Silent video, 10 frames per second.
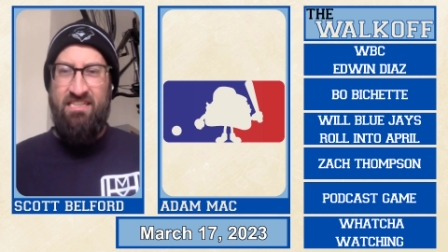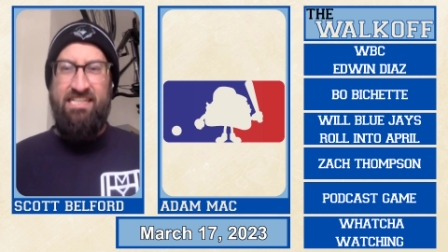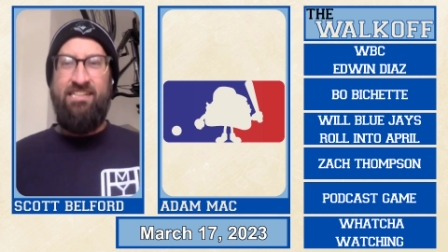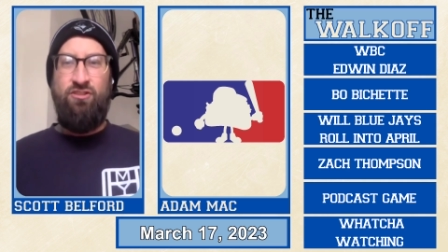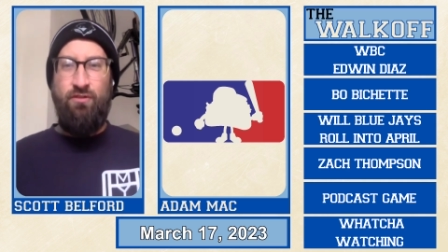
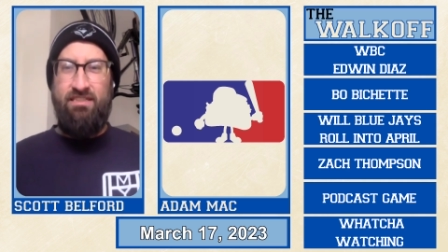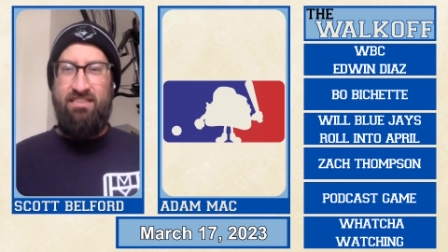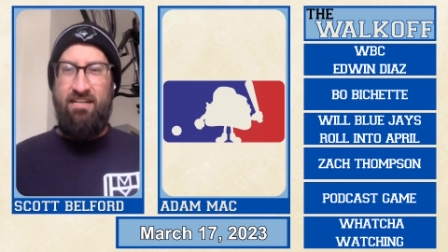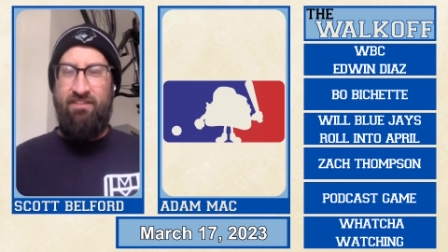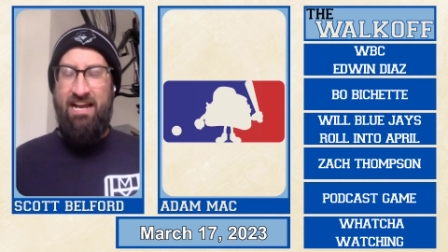The
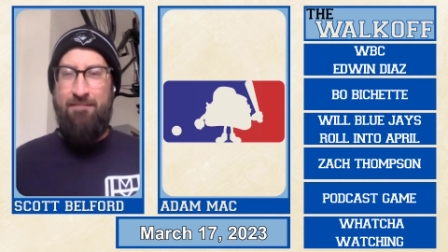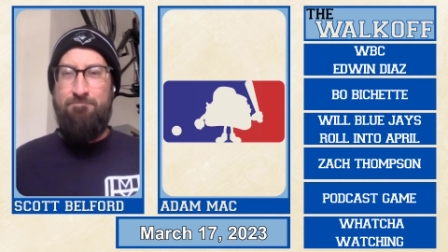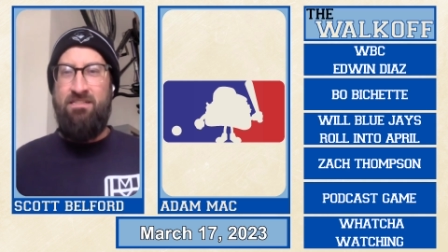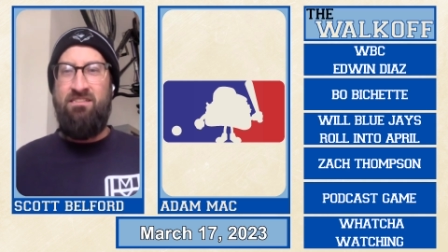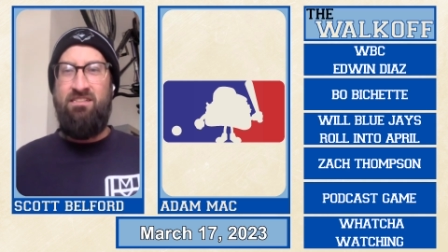injuries that have
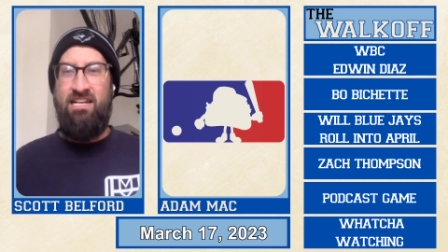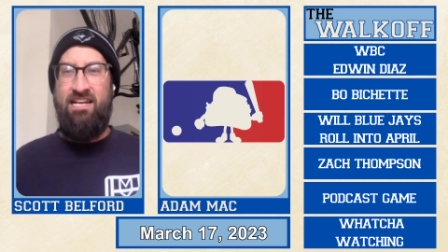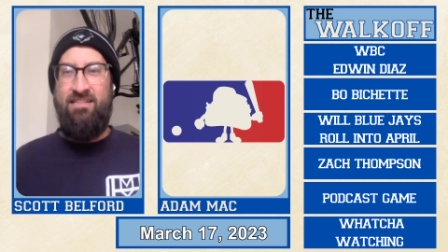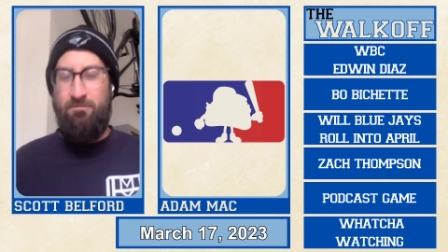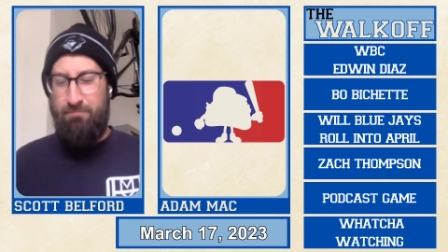happened,
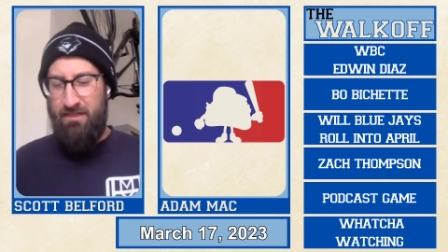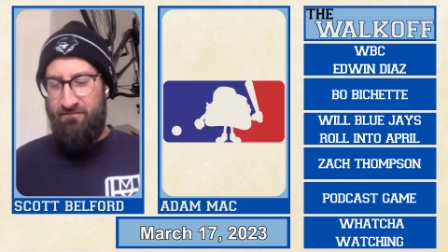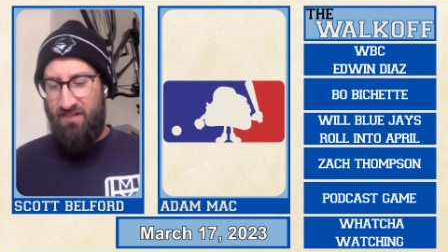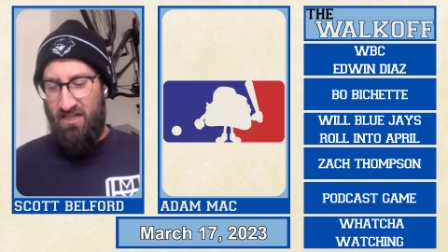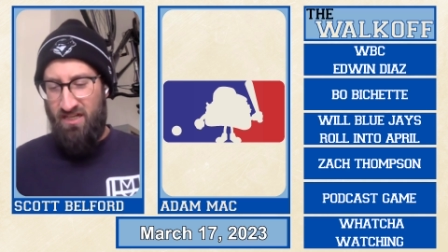and it's a bit
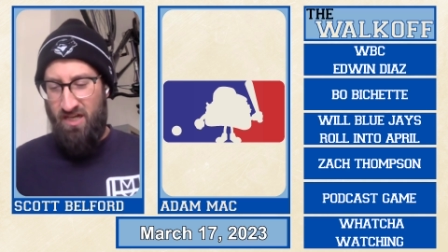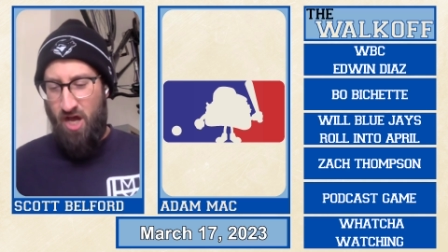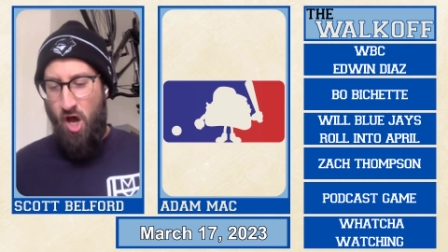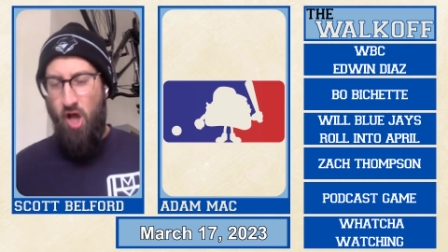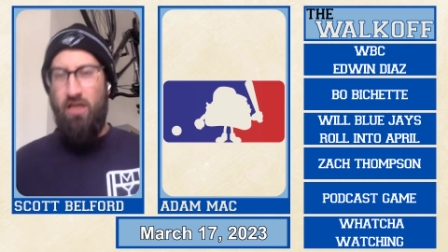of
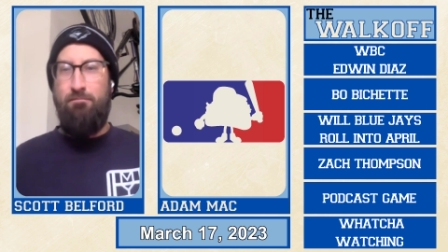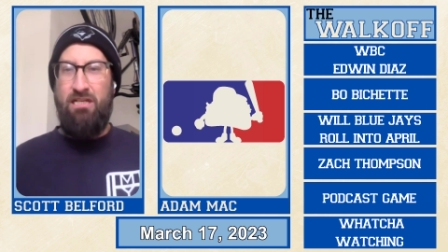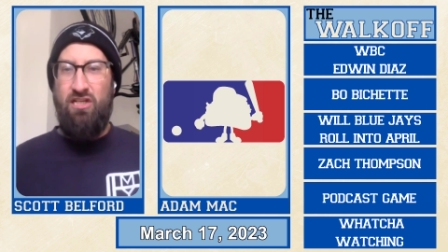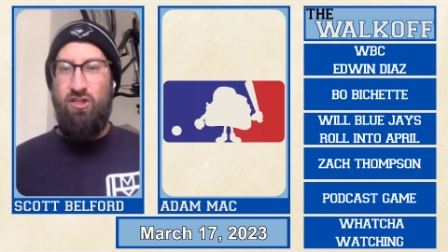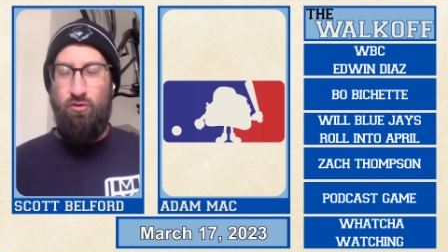a
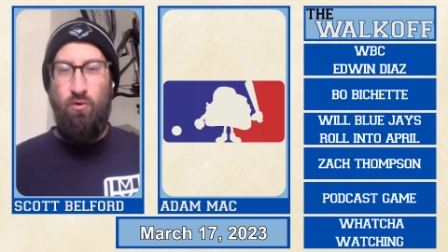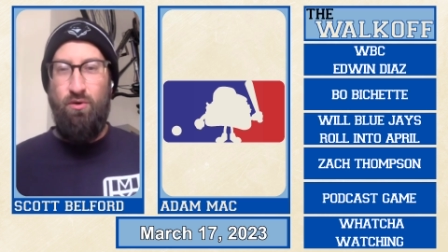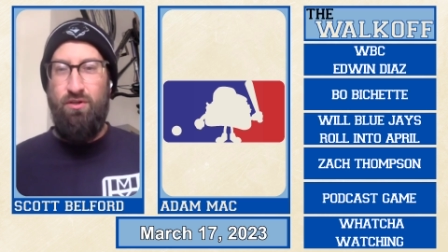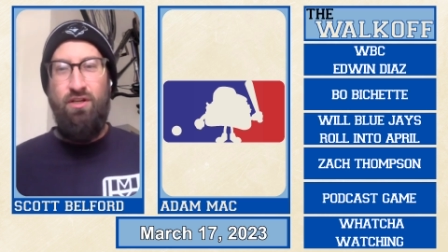hullabaloo